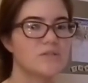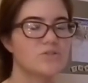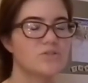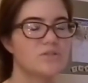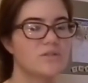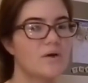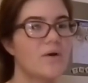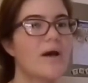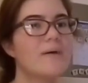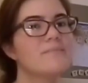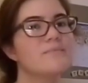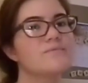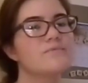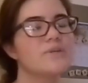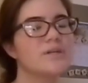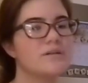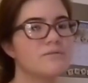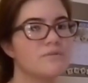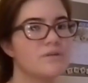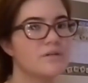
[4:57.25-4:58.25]
I'm a very
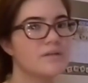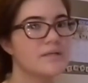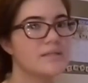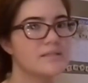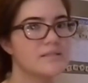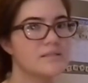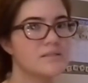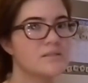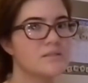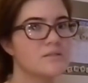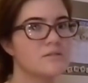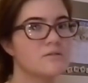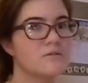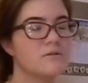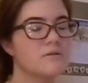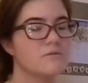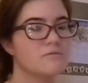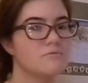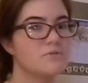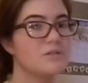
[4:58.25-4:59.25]

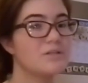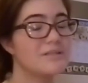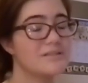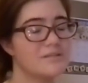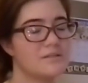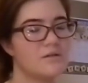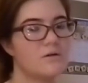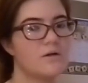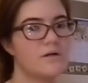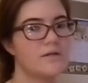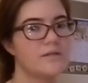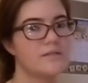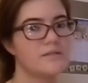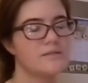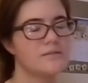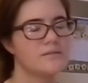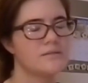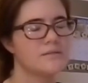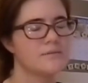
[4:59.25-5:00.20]
realistic artist.